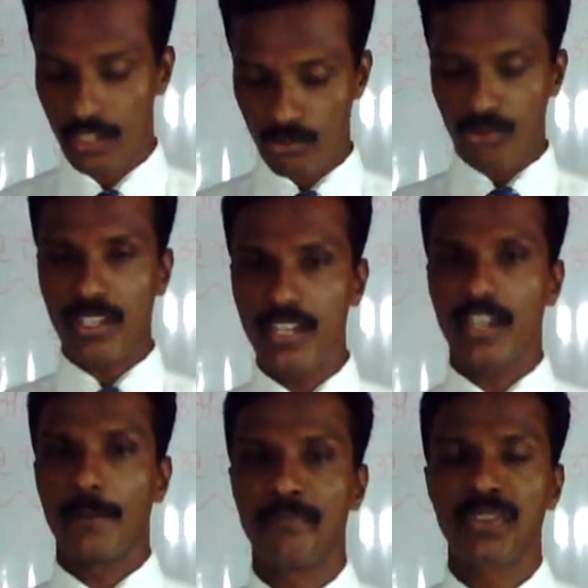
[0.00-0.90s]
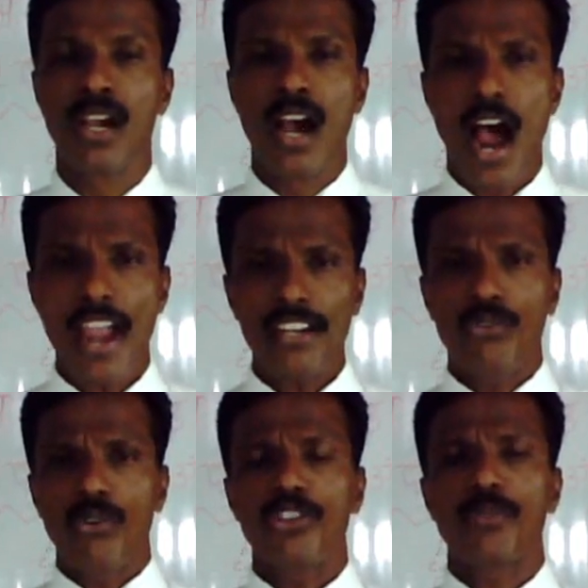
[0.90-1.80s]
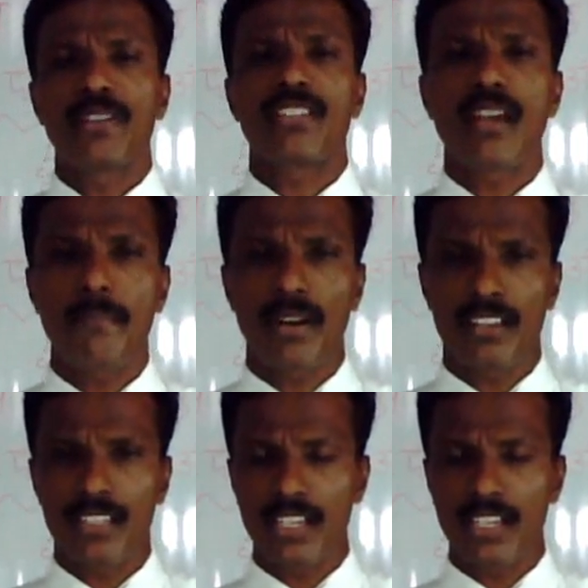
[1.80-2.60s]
So here I'm going to be summarize,